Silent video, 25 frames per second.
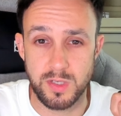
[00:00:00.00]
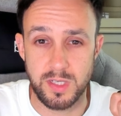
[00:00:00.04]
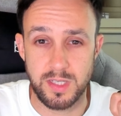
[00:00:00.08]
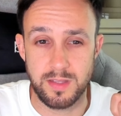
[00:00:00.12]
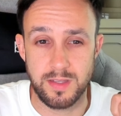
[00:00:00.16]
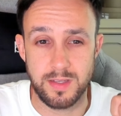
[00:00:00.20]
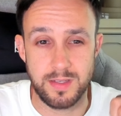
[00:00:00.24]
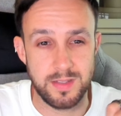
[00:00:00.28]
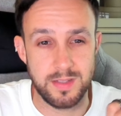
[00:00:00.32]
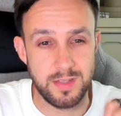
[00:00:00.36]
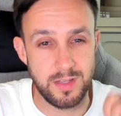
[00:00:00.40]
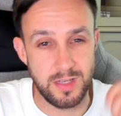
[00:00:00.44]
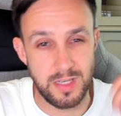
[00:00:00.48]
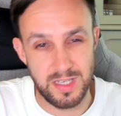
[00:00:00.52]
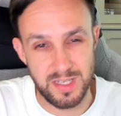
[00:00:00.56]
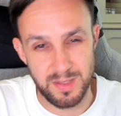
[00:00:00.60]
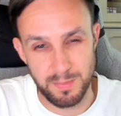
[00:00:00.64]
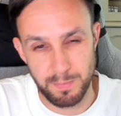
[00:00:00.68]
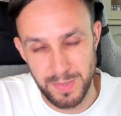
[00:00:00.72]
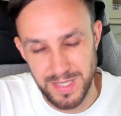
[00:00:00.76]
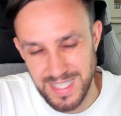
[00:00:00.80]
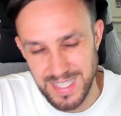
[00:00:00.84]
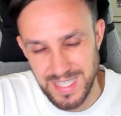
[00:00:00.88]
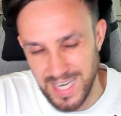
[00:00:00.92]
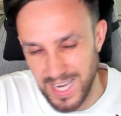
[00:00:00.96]
this, that
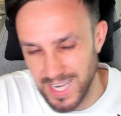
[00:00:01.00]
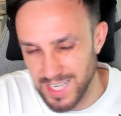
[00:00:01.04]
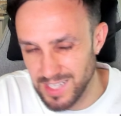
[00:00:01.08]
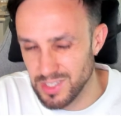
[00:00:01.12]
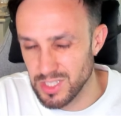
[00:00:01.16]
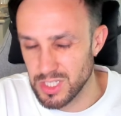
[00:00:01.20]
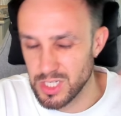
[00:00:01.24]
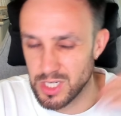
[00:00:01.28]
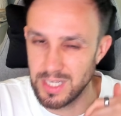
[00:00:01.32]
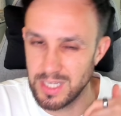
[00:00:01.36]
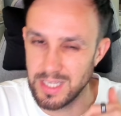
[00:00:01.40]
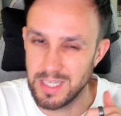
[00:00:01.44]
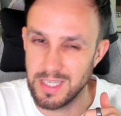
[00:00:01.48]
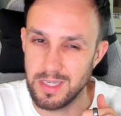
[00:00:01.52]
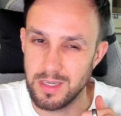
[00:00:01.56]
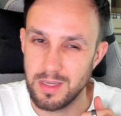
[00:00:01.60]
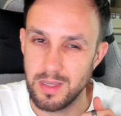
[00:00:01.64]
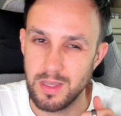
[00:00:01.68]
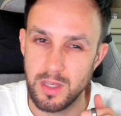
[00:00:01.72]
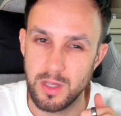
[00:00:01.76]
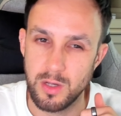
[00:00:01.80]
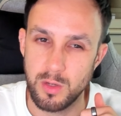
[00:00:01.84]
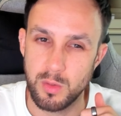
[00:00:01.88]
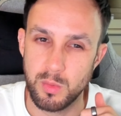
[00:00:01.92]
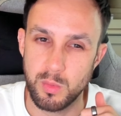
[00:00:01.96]
potentially
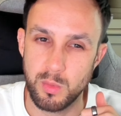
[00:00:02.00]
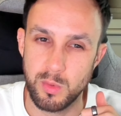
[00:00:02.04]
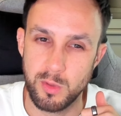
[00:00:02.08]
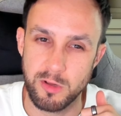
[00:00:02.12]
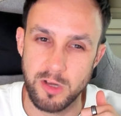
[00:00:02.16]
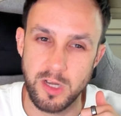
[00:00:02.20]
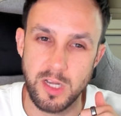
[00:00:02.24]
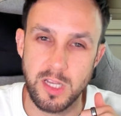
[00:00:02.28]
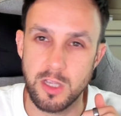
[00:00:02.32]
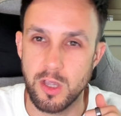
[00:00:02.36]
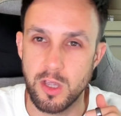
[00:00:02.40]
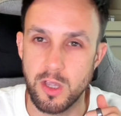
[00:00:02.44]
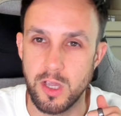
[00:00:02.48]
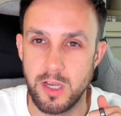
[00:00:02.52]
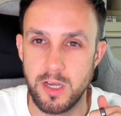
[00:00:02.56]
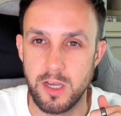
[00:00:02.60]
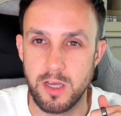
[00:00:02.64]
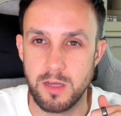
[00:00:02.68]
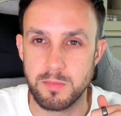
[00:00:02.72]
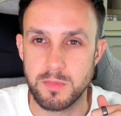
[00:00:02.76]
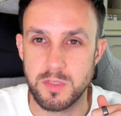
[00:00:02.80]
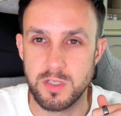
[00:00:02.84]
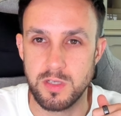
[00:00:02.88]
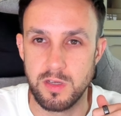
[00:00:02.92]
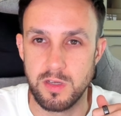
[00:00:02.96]
we're only going
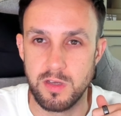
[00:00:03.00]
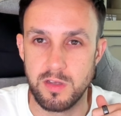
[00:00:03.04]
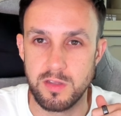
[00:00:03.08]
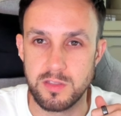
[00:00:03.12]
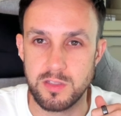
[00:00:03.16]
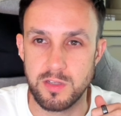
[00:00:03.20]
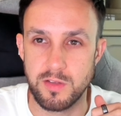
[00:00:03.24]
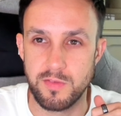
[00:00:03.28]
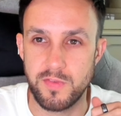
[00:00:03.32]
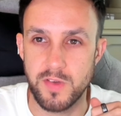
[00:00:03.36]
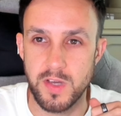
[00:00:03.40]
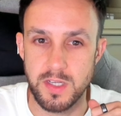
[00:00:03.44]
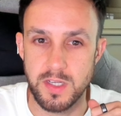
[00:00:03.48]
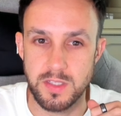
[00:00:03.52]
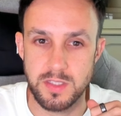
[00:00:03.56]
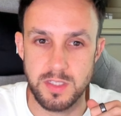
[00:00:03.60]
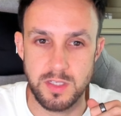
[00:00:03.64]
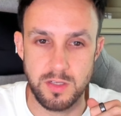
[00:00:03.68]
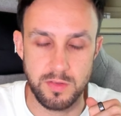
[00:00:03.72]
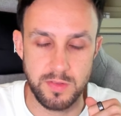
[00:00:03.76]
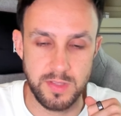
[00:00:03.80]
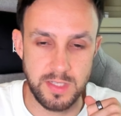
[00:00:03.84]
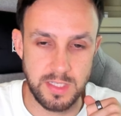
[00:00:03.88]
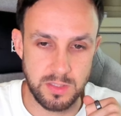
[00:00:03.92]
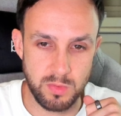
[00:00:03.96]
up to 30
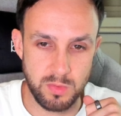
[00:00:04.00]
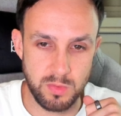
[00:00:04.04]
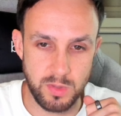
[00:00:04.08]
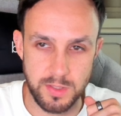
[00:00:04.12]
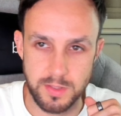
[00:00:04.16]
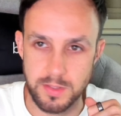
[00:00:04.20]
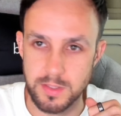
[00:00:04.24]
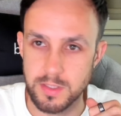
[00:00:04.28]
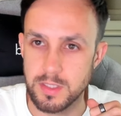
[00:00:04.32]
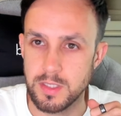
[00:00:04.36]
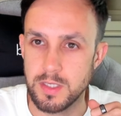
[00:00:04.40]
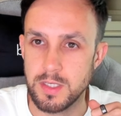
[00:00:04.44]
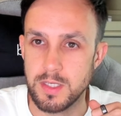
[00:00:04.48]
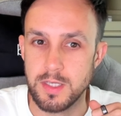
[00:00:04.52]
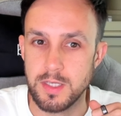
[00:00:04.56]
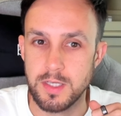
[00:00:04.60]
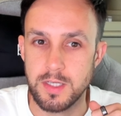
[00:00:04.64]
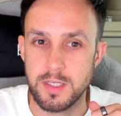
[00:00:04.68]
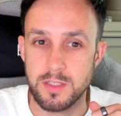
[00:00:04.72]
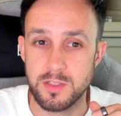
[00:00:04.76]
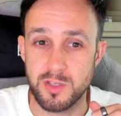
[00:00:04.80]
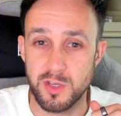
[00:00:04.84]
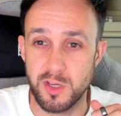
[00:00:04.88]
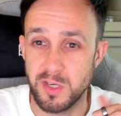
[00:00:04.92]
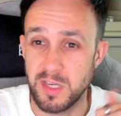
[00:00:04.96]
on these ones.
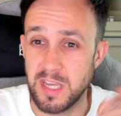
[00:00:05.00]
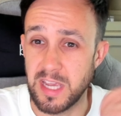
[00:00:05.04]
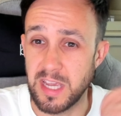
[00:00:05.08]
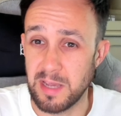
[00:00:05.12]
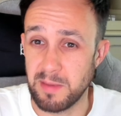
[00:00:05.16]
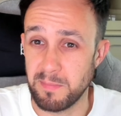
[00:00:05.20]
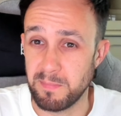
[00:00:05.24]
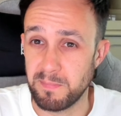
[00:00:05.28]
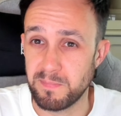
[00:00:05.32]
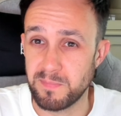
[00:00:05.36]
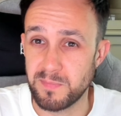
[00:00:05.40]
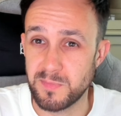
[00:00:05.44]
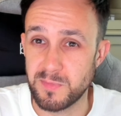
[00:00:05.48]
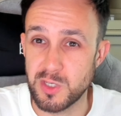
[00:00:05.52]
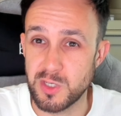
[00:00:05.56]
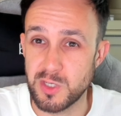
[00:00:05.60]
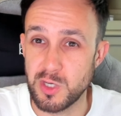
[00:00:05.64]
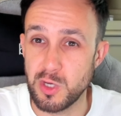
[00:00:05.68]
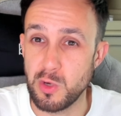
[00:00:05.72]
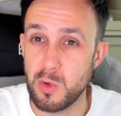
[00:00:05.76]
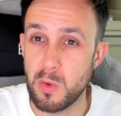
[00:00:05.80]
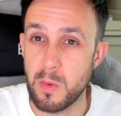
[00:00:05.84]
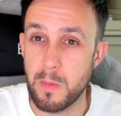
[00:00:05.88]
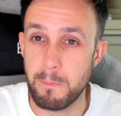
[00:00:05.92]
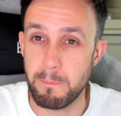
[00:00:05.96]
So yeah,
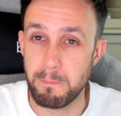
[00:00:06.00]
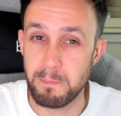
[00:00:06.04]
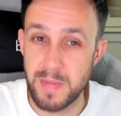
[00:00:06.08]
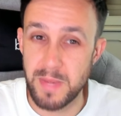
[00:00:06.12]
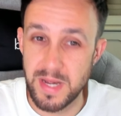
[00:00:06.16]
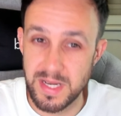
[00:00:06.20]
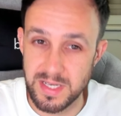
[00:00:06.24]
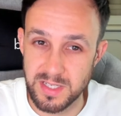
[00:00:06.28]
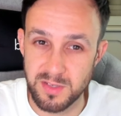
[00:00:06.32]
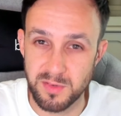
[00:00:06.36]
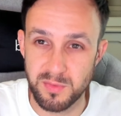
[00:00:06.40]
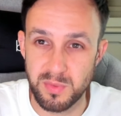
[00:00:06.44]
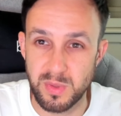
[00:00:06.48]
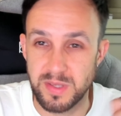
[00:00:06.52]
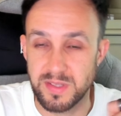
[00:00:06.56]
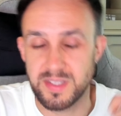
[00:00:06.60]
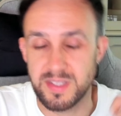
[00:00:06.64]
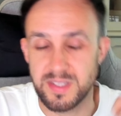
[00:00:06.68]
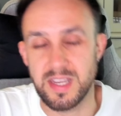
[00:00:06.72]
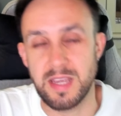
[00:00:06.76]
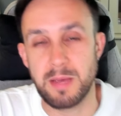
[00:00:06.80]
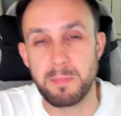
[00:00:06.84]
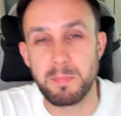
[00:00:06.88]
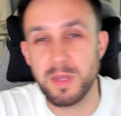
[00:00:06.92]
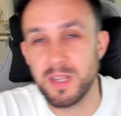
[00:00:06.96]
two massive ones
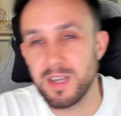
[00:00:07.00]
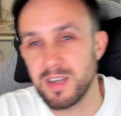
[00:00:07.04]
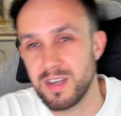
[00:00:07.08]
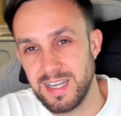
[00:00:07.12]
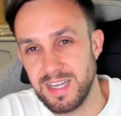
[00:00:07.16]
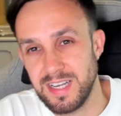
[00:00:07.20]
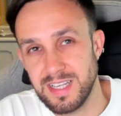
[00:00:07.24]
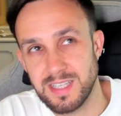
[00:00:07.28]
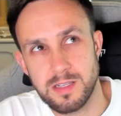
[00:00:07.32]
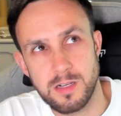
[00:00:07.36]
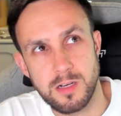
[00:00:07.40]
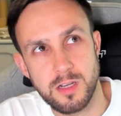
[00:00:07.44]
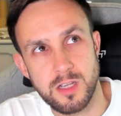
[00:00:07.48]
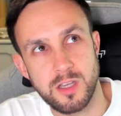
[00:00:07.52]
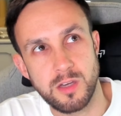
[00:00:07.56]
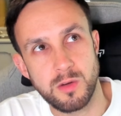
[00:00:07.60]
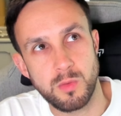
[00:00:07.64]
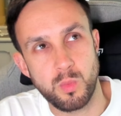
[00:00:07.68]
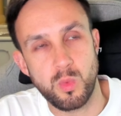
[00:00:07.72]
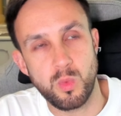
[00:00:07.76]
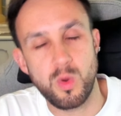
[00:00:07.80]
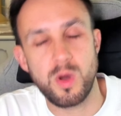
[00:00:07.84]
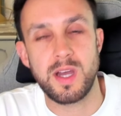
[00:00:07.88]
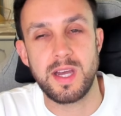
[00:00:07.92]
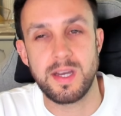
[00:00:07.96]
there. But let's look at
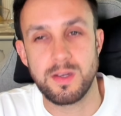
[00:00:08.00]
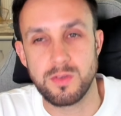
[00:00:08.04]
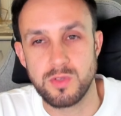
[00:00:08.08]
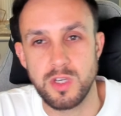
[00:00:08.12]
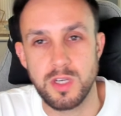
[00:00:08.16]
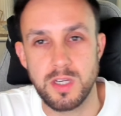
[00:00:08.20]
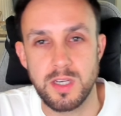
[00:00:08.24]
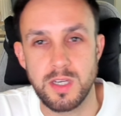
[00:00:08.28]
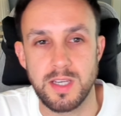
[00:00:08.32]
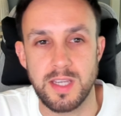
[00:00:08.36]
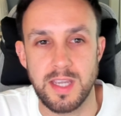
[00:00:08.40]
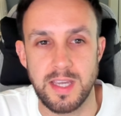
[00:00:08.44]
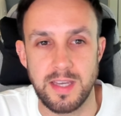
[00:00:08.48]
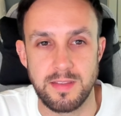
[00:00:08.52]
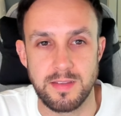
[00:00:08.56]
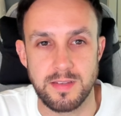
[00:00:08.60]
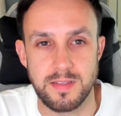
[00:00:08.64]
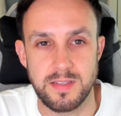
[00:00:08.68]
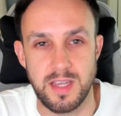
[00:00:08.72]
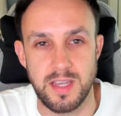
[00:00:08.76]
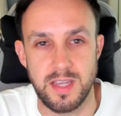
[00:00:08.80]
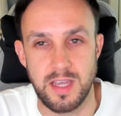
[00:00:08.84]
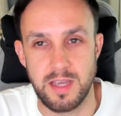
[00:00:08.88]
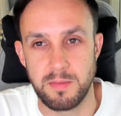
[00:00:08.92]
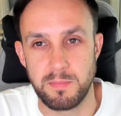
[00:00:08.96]
what else you can get in the
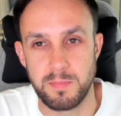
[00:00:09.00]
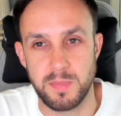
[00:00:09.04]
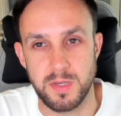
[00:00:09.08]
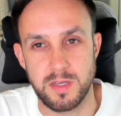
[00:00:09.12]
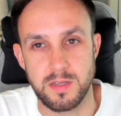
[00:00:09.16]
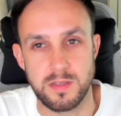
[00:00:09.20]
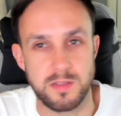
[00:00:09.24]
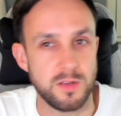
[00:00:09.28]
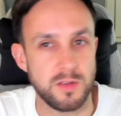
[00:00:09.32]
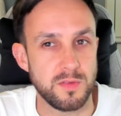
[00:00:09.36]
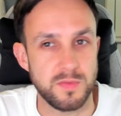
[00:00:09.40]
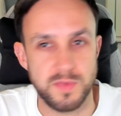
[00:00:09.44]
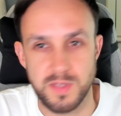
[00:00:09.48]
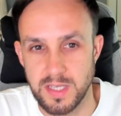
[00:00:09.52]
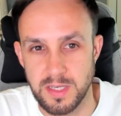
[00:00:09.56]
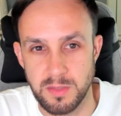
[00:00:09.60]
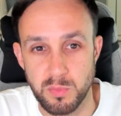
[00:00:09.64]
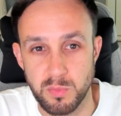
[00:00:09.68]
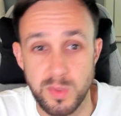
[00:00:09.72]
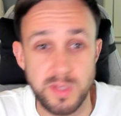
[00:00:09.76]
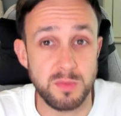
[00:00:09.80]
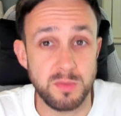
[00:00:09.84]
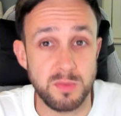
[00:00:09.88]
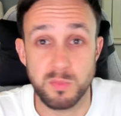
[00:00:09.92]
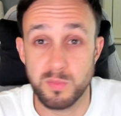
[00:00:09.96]
set, because
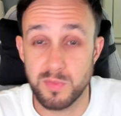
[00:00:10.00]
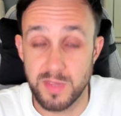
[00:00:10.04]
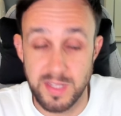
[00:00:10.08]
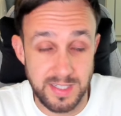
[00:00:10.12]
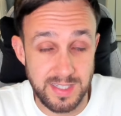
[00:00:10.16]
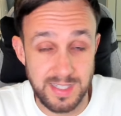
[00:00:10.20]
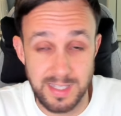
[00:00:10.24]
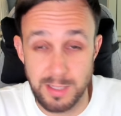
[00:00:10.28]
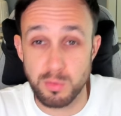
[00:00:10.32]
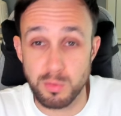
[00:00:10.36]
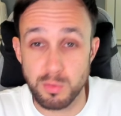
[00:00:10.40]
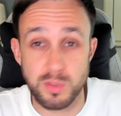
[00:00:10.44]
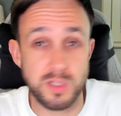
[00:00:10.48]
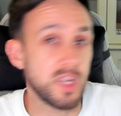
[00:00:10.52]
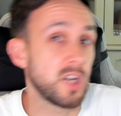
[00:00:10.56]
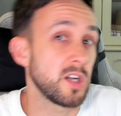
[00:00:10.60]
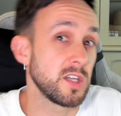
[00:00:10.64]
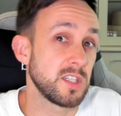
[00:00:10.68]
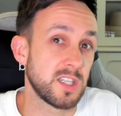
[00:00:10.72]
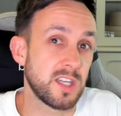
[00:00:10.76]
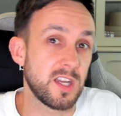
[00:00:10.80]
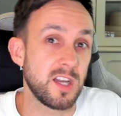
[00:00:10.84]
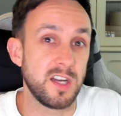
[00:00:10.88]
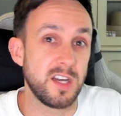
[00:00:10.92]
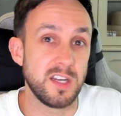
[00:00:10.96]
obviously there's still
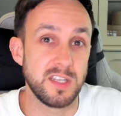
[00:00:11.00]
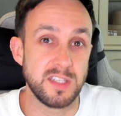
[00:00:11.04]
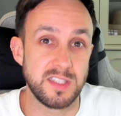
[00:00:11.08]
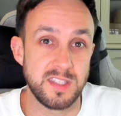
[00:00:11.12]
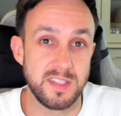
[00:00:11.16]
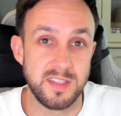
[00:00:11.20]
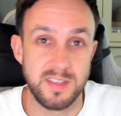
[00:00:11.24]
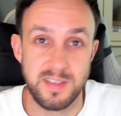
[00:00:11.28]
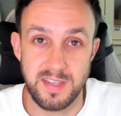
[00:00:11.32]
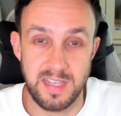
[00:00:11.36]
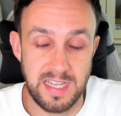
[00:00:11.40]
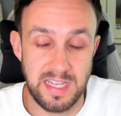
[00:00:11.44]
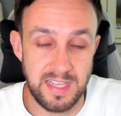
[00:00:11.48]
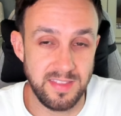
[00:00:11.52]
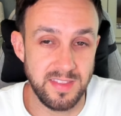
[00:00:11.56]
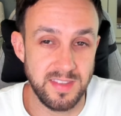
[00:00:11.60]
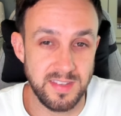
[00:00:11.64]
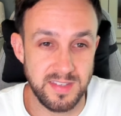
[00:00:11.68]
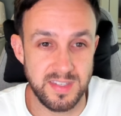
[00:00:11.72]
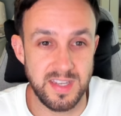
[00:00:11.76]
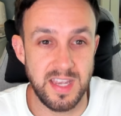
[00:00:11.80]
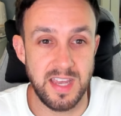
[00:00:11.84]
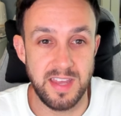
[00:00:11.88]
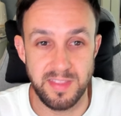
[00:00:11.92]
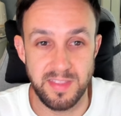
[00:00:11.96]
signed cards in the
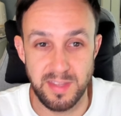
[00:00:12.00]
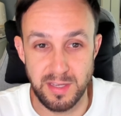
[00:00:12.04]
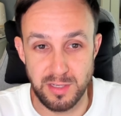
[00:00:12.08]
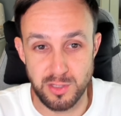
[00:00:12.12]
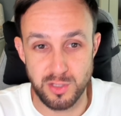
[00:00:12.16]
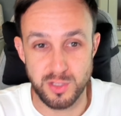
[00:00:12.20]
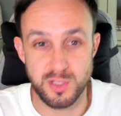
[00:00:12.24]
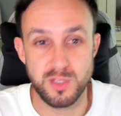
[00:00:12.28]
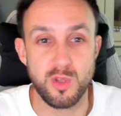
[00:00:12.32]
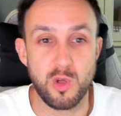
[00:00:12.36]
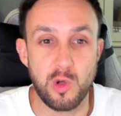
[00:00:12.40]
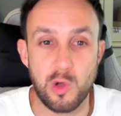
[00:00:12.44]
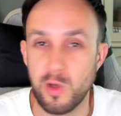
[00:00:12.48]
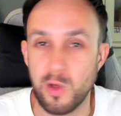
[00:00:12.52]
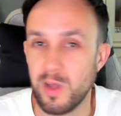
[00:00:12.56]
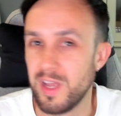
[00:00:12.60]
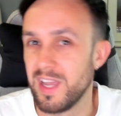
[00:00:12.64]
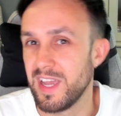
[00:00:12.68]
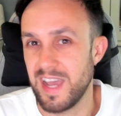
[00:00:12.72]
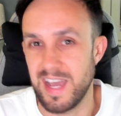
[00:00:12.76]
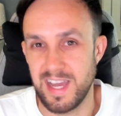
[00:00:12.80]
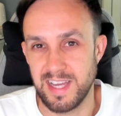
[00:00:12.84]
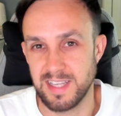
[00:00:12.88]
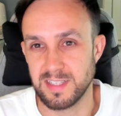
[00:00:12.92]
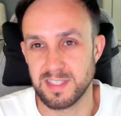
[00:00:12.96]
set. They're just not
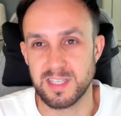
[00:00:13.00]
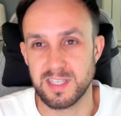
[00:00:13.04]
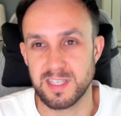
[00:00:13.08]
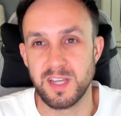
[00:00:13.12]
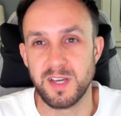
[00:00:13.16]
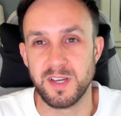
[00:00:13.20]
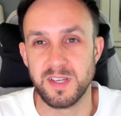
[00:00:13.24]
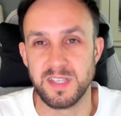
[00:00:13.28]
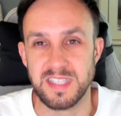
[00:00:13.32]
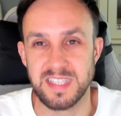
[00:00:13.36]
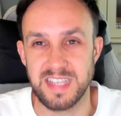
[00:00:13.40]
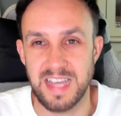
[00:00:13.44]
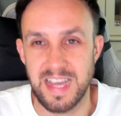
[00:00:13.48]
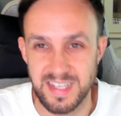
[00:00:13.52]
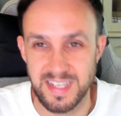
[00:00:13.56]
hand signed and